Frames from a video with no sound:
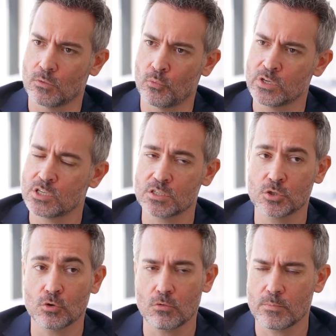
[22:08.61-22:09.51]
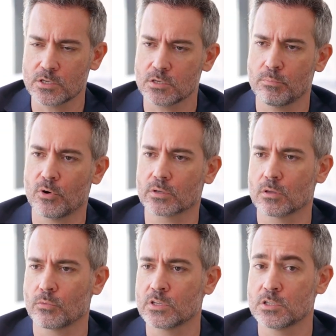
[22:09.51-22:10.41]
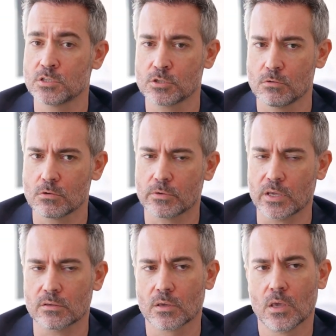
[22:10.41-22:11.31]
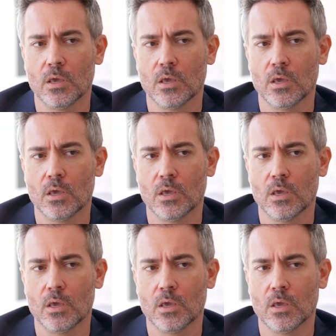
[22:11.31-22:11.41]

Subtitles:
which is so much important, which is so great,